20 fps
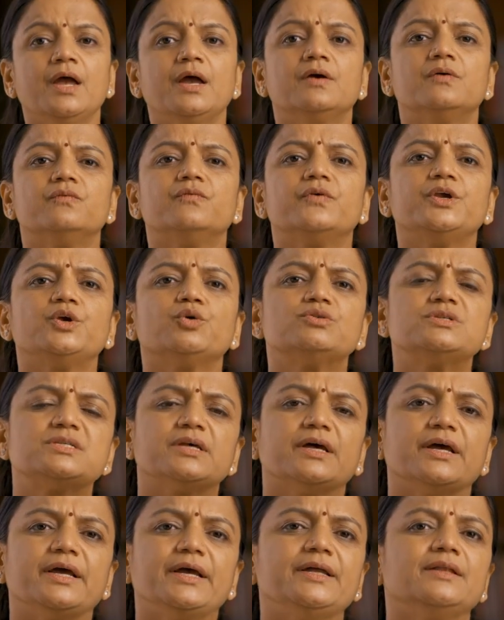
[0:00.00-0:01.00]
We use
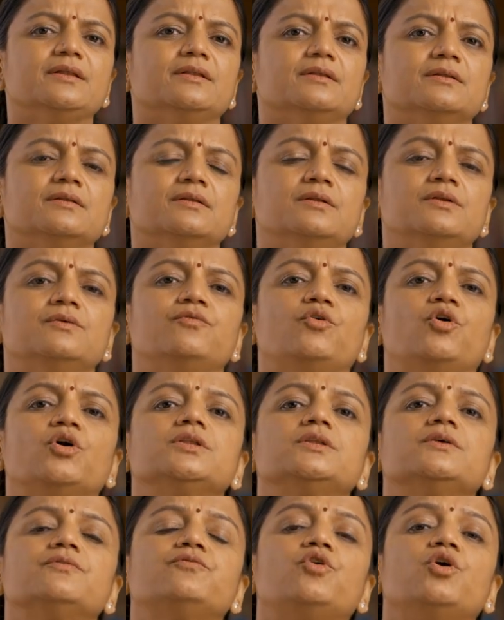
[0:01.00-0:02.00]
in for
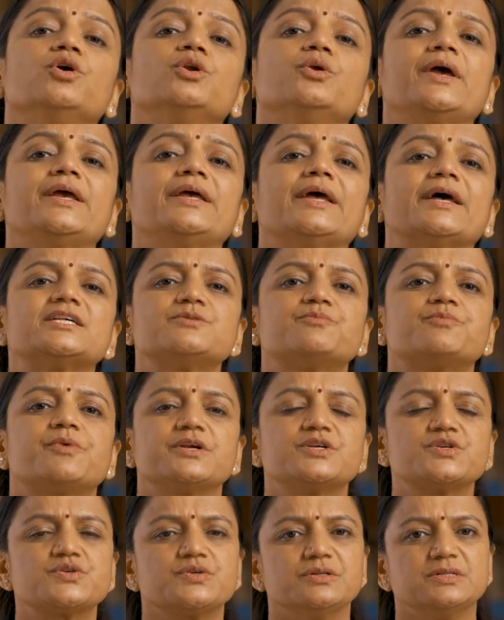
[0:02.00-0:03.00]
the following
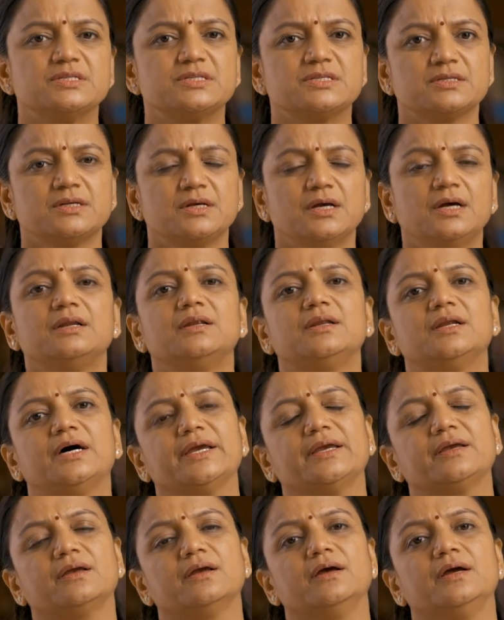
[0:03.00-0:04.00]
expressions
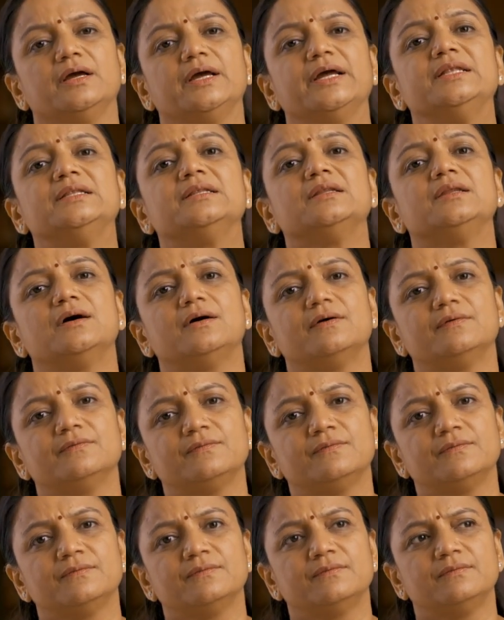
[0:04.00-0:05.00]
like in love,
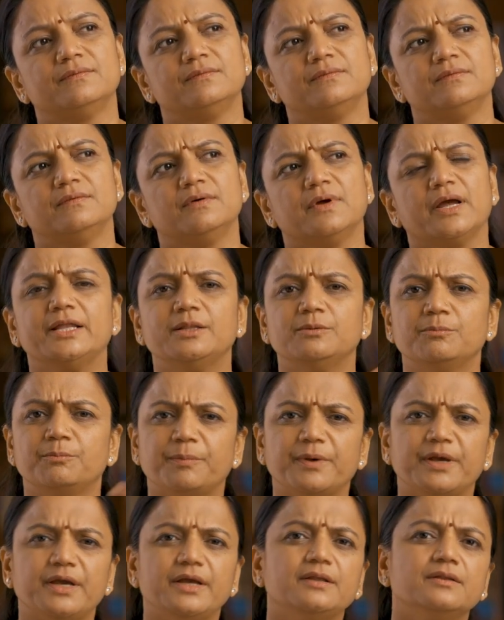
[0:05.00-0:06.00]
in
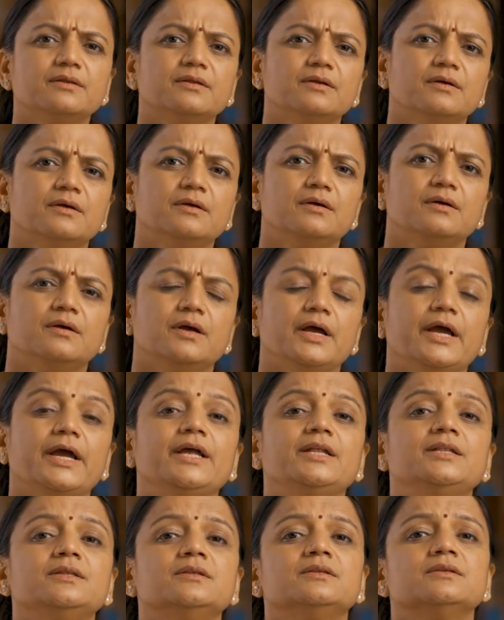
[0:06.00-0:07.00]
pain,
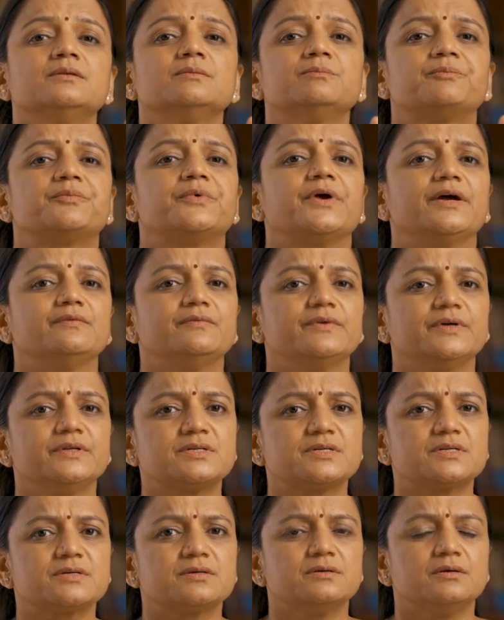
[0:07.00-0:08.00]
in
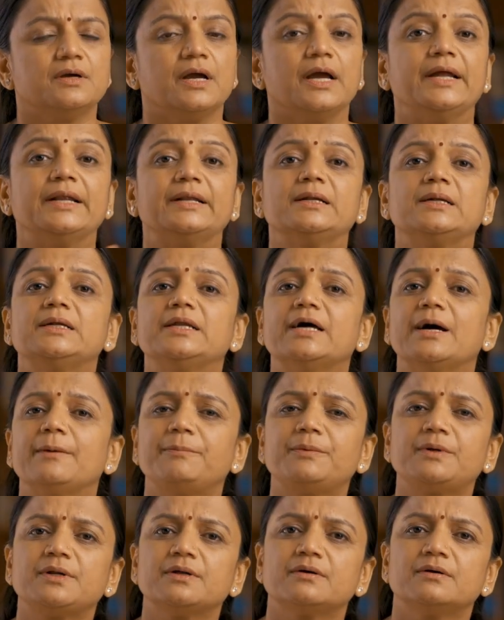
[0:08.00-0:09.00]
private, in
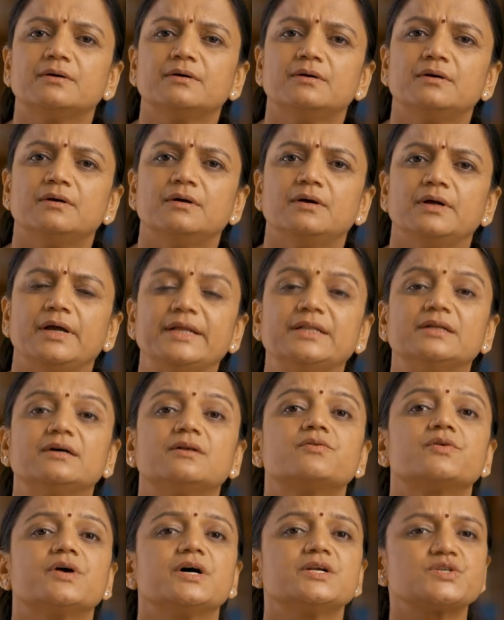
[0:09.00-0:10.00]
debt, in a
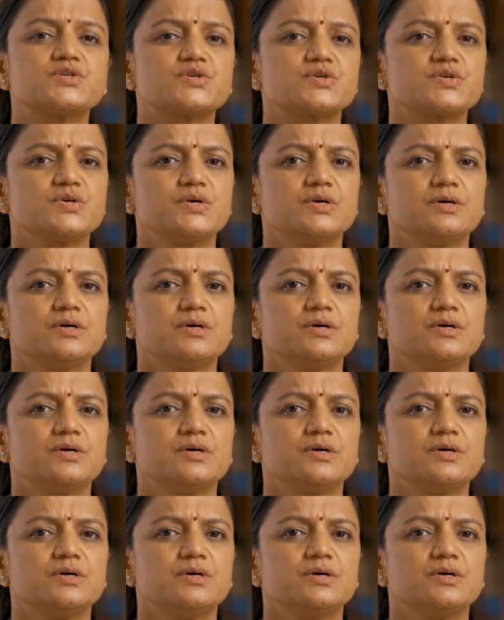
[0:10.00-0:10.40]
rush,